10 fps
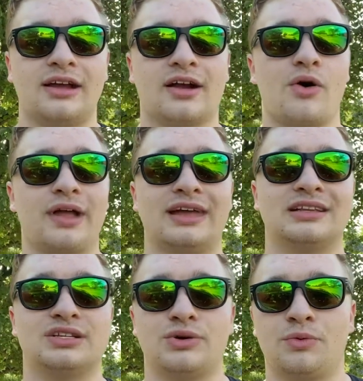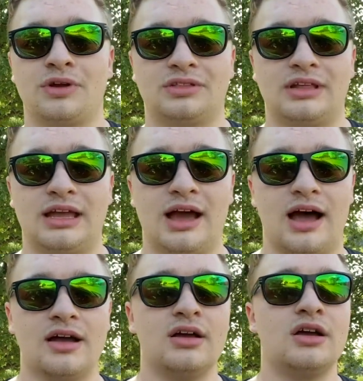you're going into it with
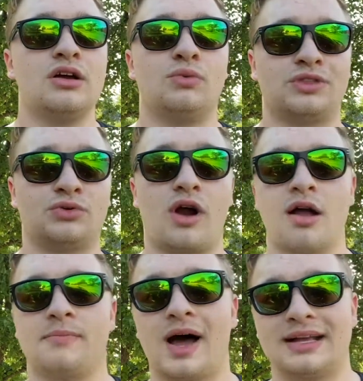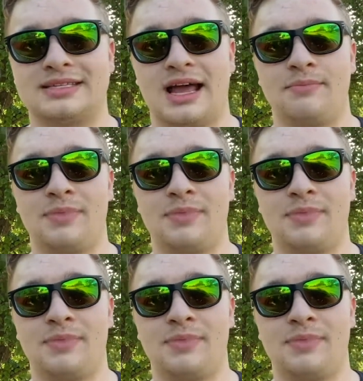the wrong mindset.